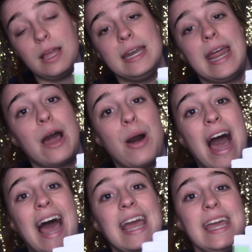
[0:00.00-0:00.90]
Now,
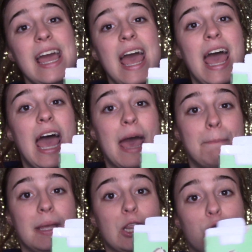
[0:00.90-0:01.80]
I
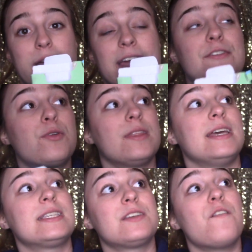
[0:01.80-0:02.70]
have been looking for
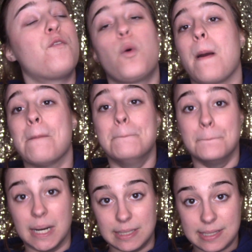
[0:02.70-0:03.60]
this for
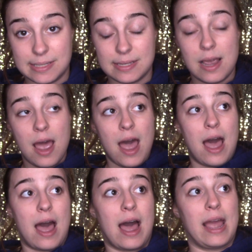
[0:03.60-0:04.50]
months.
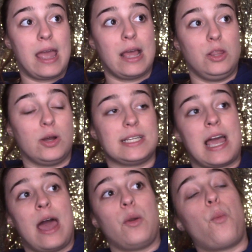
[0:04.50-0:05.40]
I had looked
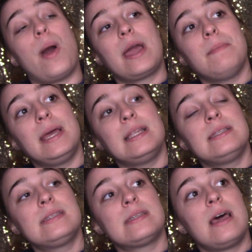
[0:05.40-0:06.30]
at
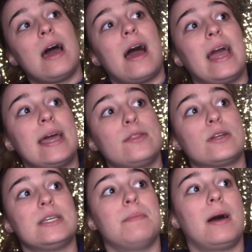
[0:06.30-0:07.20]
Wegmans, I had
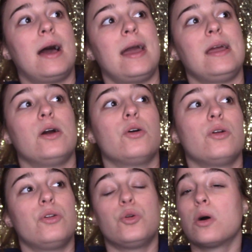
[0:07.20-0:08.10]
looked at my
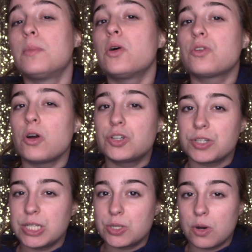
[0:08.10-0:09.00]
normal
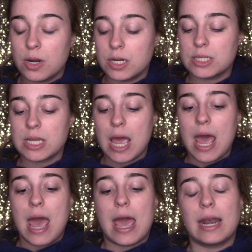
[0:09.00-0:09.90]
grocery stores,
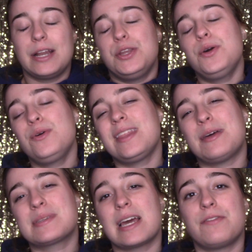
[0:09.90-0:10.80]
and I knew that
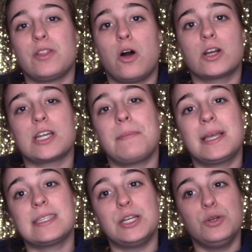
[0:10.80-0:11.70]
that was kind of a long shot
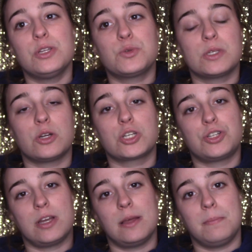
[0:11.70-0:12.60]
because I knew this was an
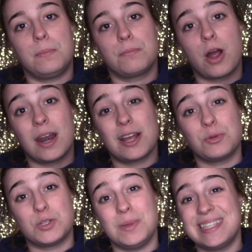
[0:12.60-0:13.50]
Australian product,
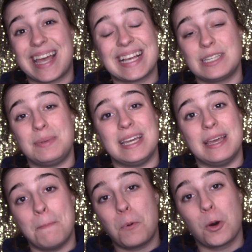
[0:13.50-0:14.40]
which means it has to be
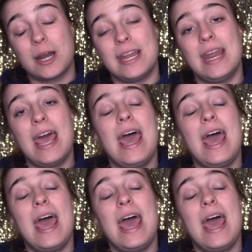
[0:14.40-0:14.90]
imported.